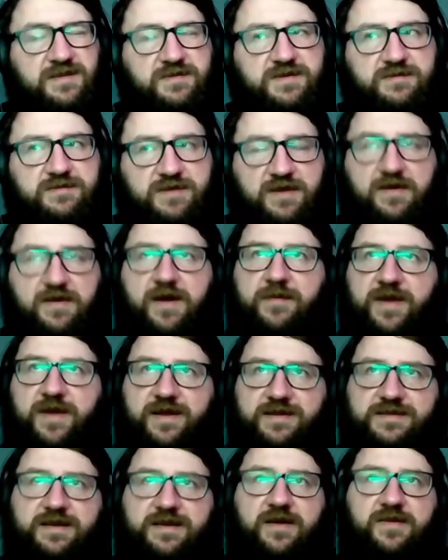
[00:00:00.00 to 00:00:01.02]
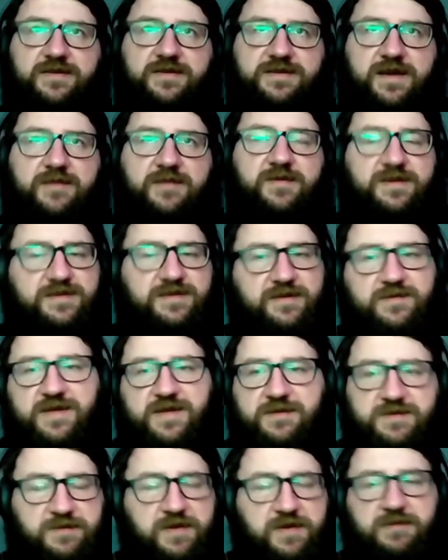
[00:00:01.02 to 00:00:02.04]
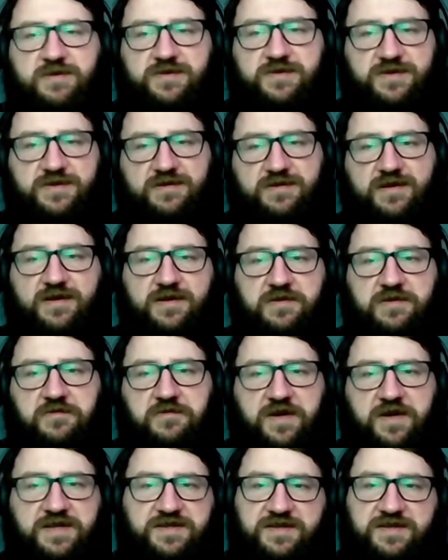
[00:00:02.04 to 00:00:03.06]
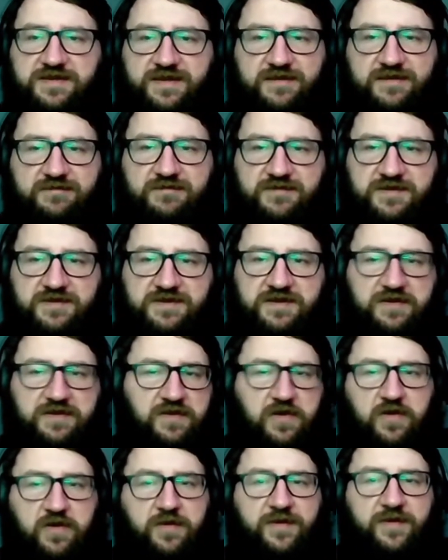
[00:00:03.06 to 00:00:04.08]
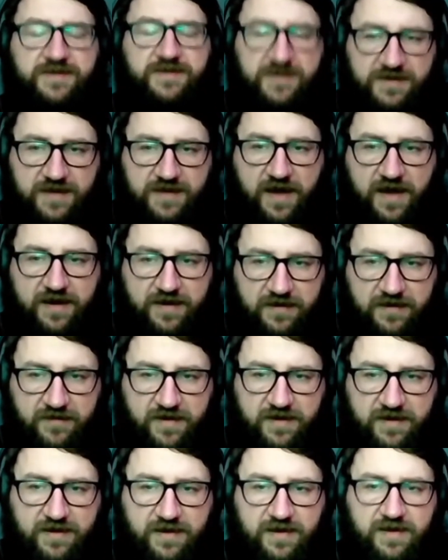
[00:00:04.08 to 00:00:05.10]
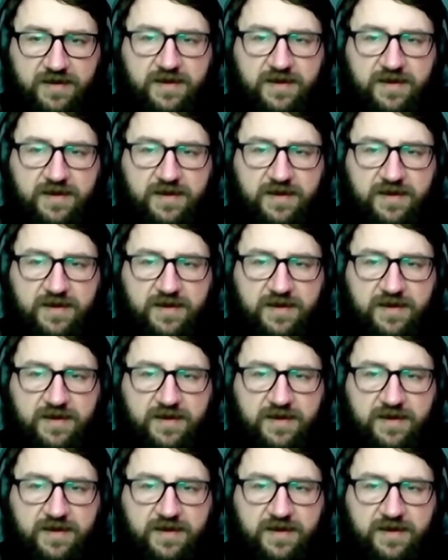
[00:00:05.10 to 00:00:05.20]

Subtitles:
you know, I'm not gonna say all the time, because sometimes people are just racist and still normal in society, right?